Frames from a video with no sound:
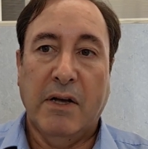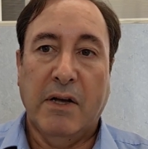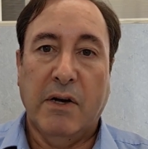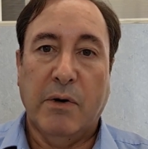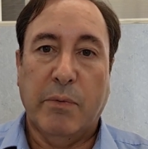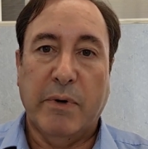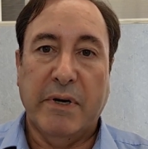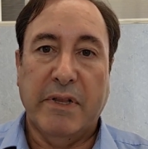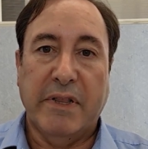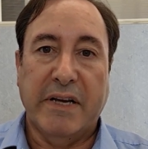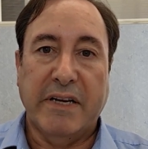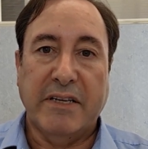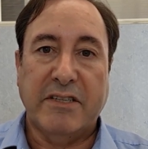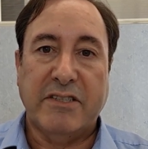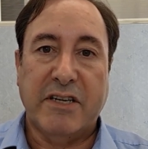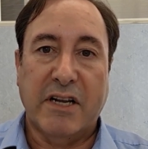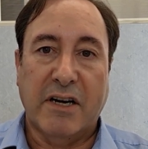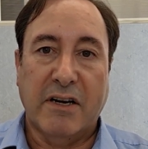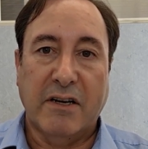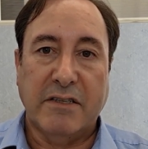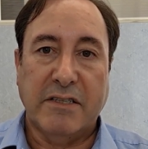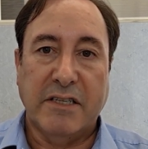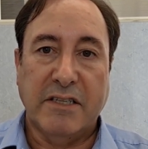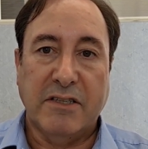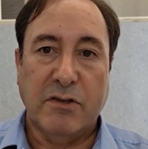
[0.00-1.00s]
When they
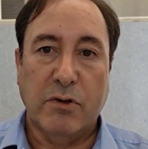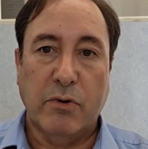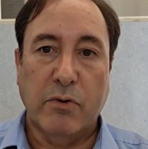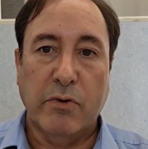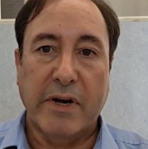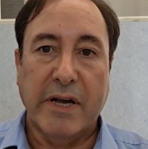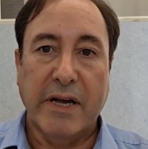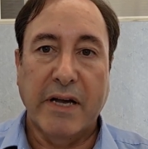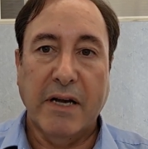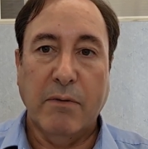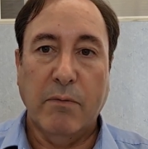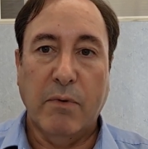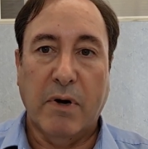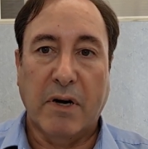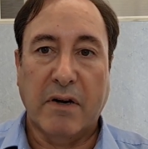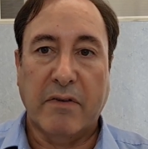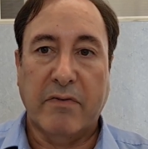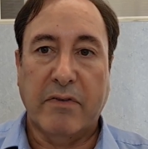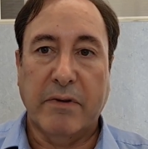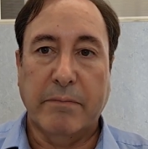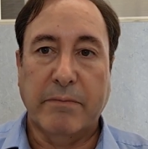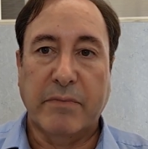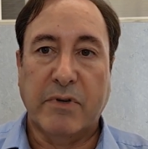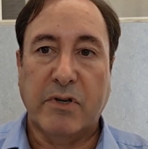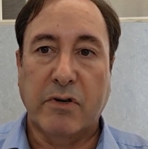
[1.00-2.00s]
started talking, one of
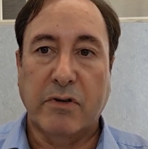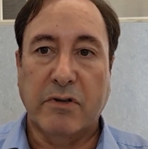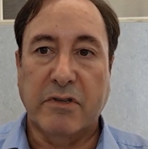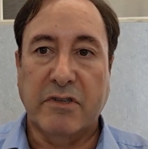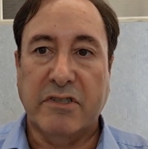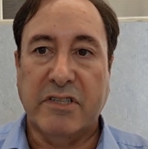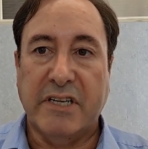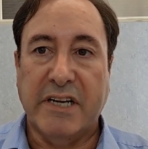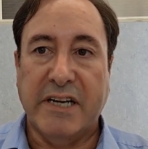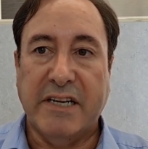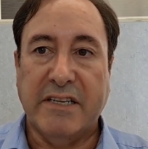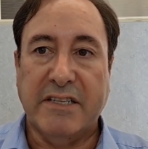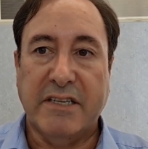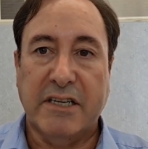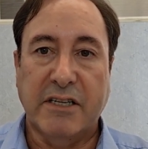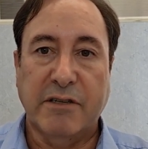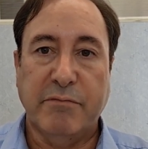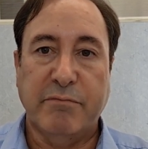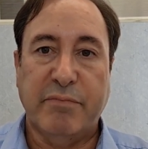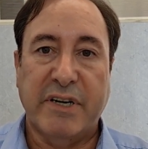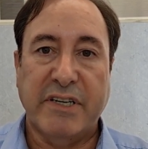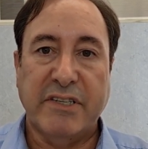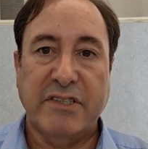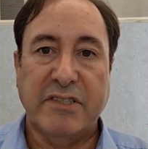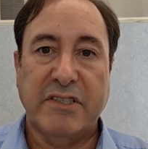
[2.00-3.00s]
them couldn't see his own
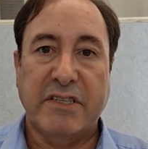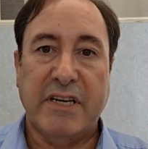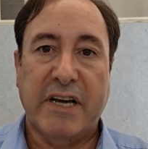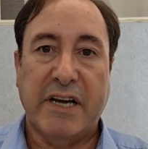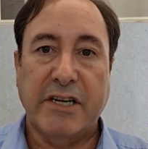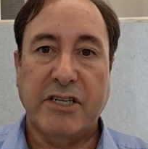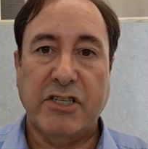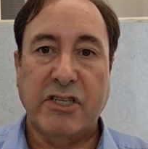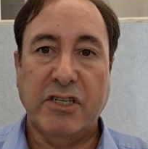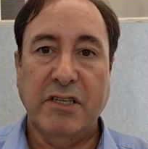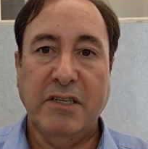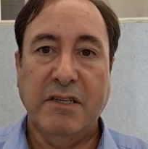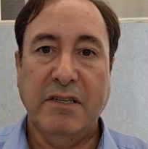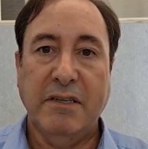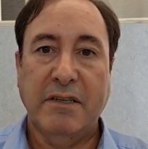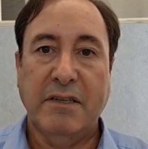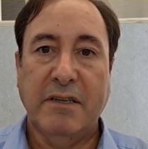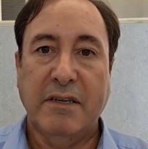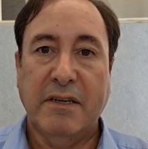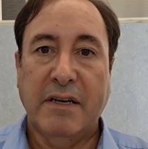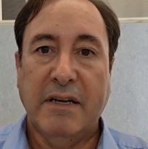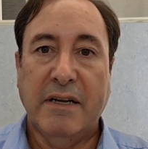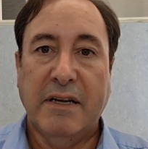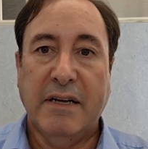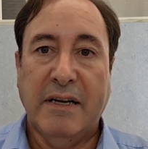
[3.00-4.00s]
presentation
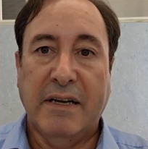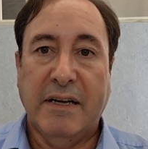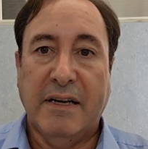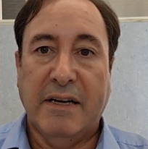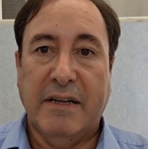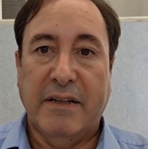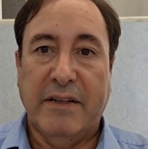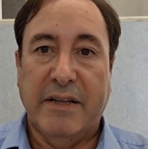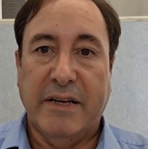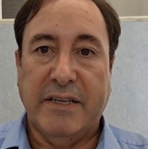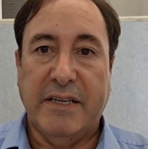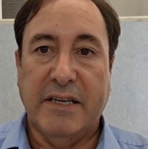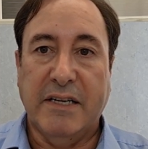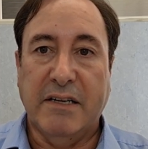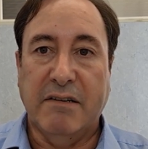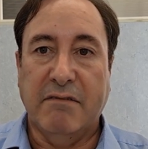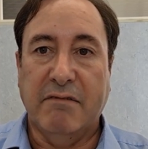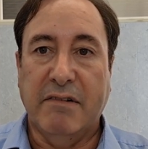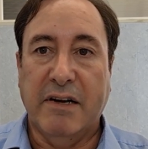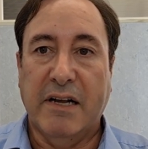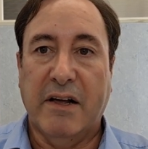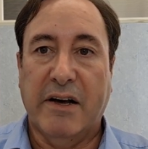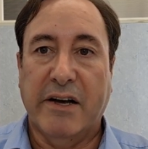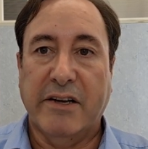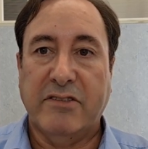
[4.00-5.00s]
they didn't
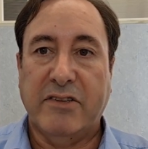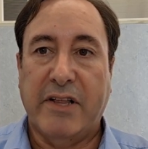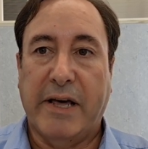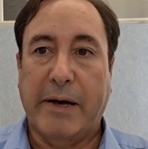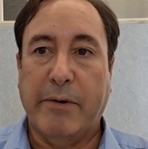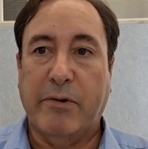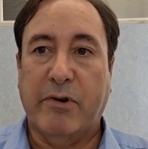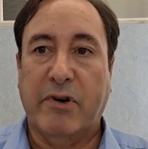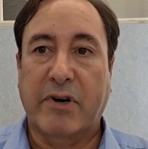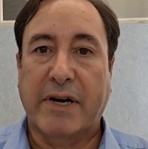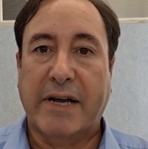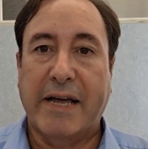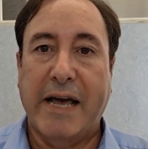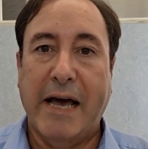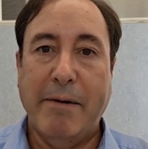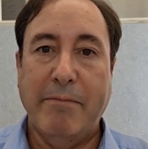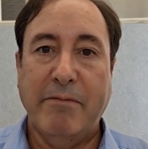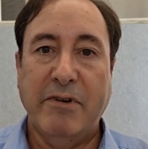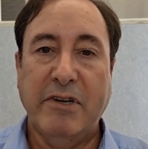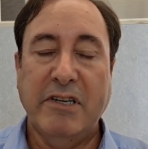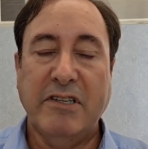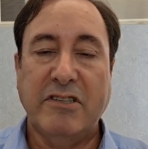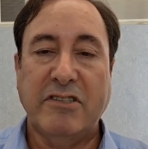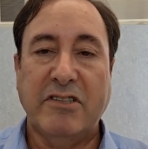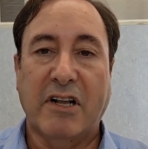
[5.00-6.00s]
realise they were on
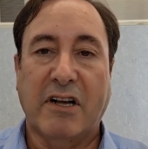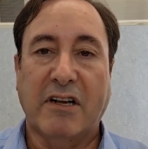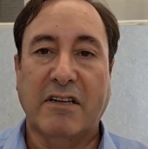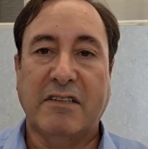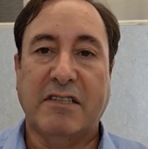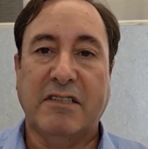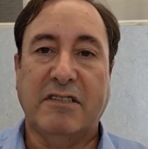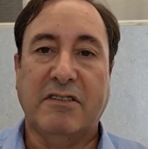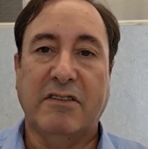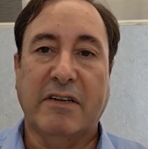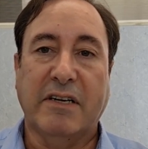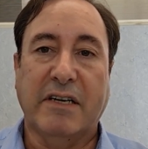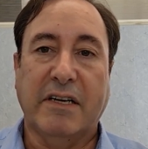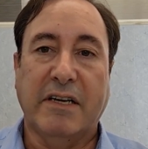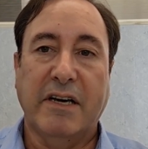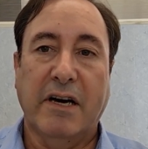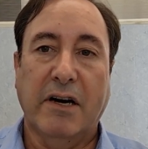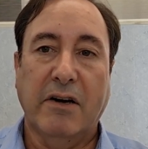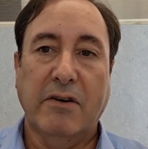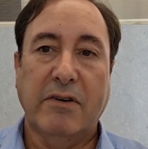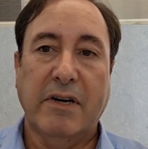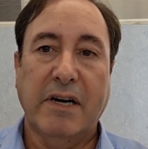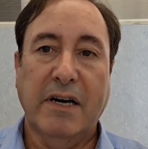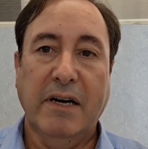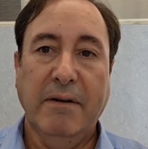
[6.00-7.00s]
camera and started doing
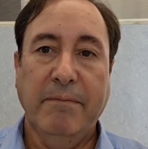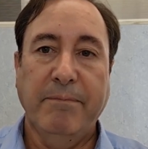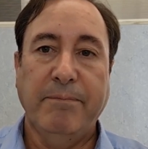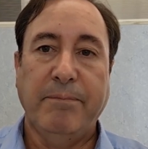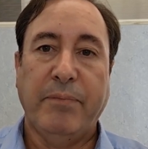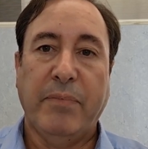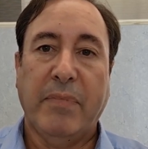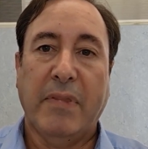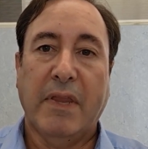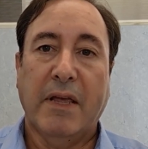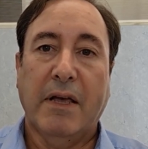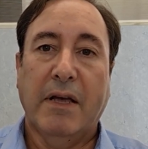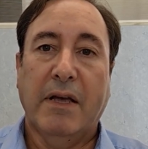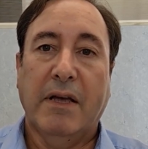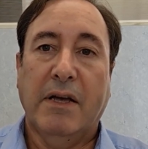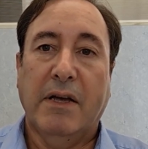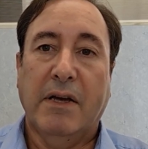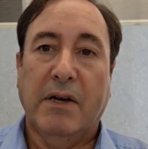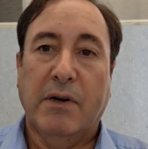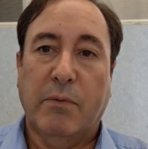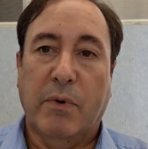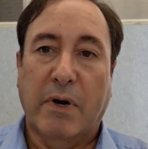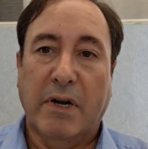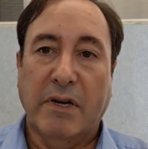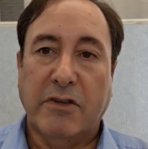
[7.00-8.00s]
yoga.
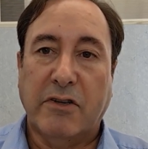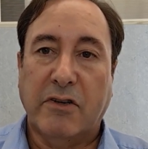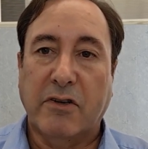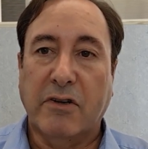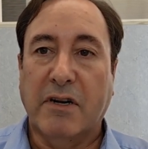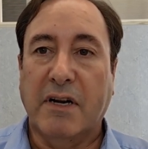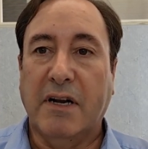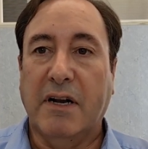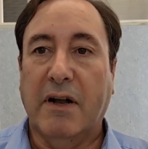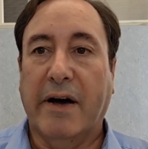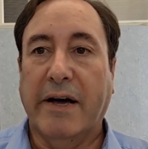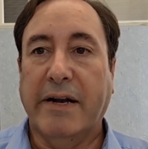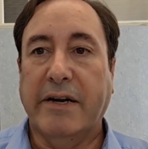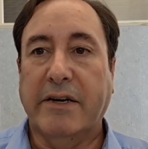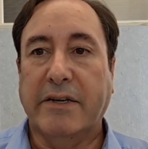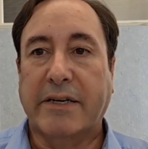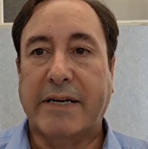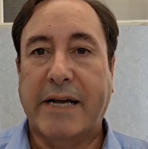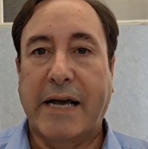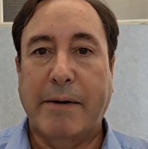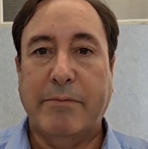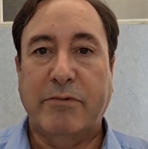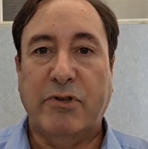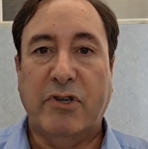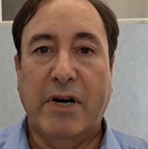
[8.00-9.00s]
One couldn't line her
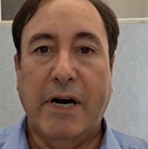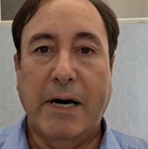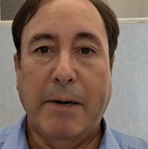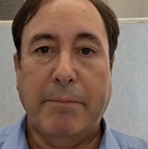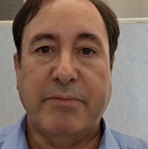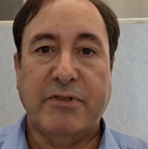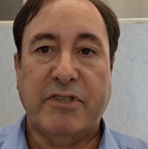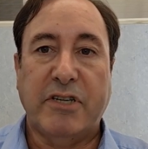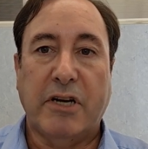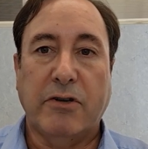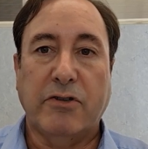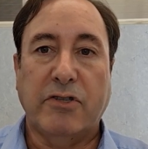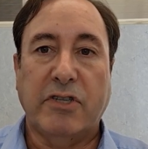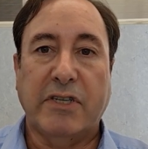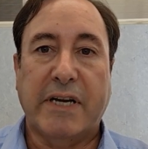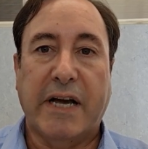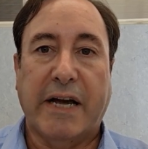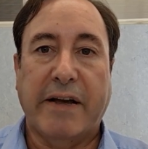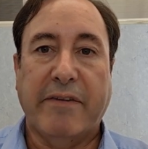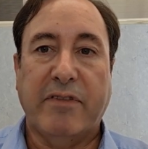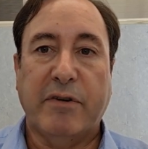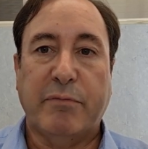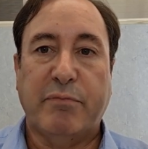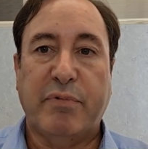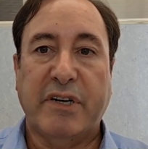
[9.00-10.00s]
camera up, so she
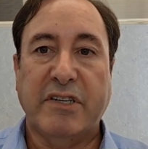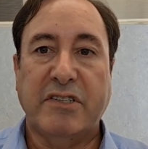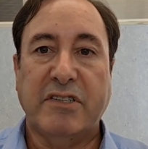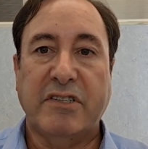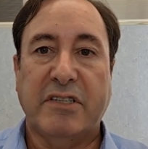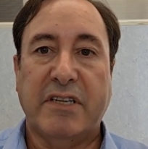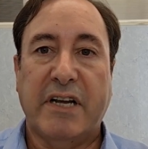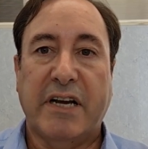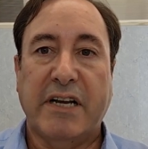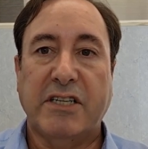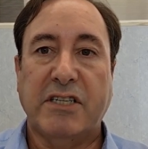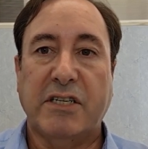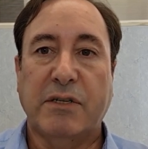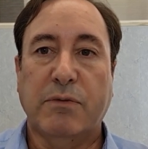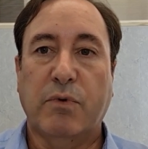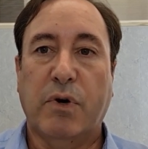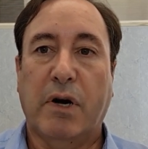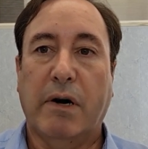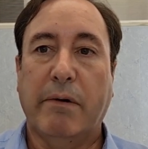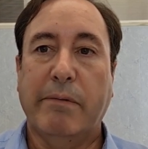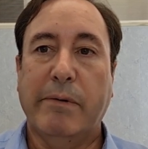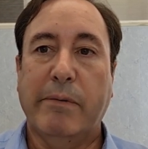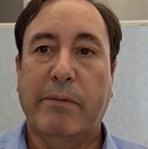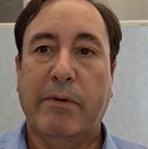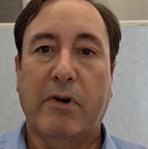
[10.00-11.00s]
gave the presentation
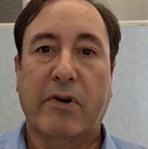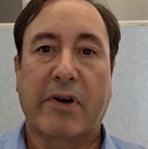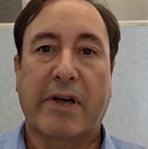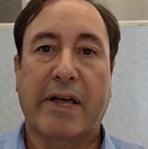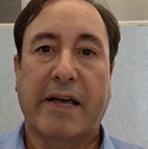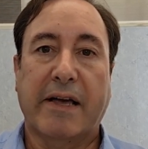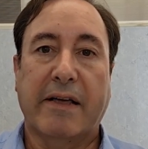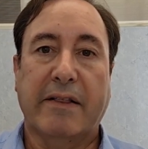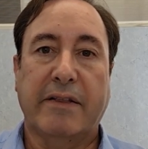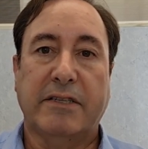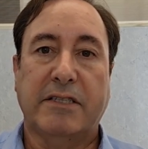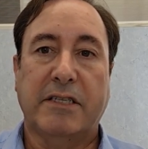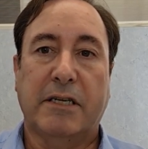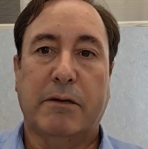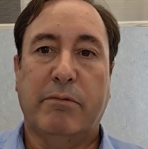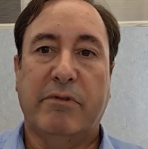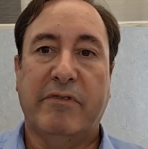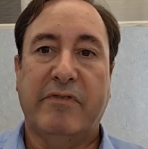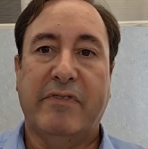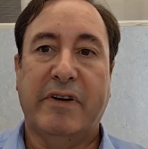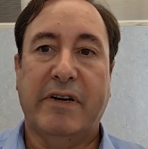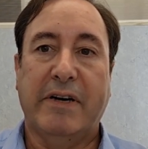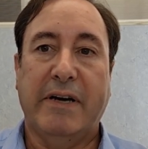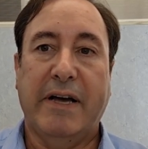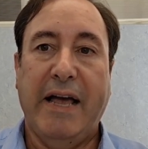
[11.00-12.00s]
while we were looking at the top
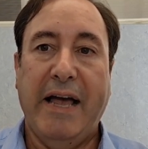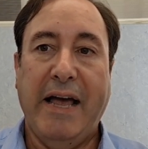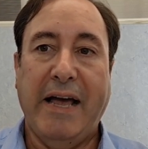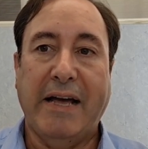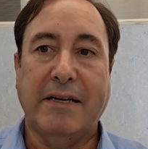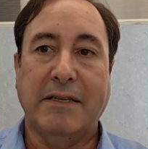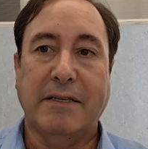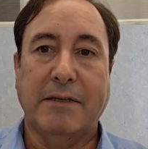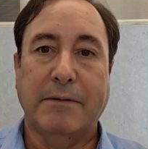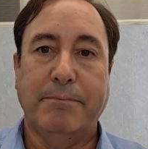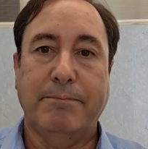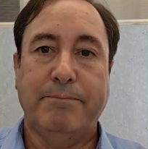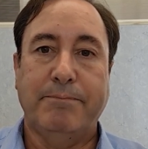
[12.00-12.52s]
of her head.